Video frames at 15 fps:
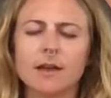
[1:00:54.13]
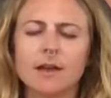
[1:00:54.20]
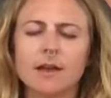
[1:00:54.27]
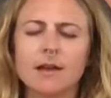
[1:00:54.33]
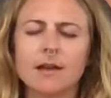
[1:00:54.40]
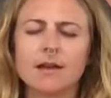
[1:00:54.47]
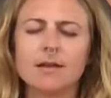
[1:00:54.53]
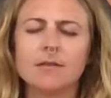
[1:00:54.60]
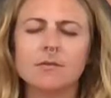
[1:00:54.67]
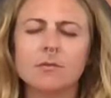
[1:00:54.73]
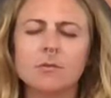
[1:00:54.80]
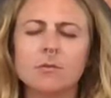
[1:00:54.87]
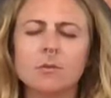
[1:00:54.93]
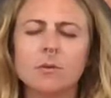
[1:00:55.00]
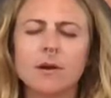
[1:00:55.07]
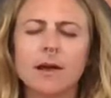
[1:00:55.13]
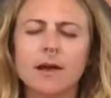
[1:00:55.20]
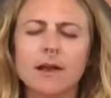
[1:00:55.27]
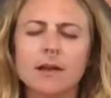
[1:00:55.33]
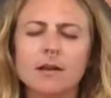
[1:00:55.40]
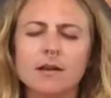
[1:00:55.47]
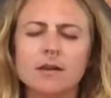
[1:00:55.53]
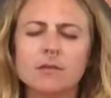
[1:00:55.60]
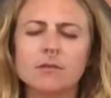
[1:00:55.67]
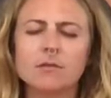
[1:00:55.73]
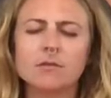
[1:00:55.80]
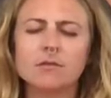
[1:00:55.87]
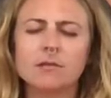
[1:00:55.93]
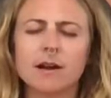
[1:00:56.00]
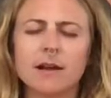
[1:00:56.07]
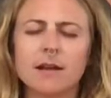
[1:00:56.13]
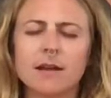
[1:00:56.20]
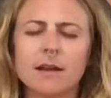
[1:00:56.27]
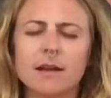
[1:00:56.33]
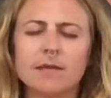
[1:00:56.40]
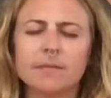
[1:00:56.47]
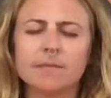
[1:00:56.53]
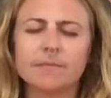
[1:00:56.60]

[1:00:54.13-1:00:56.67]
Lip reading: And when you're ready,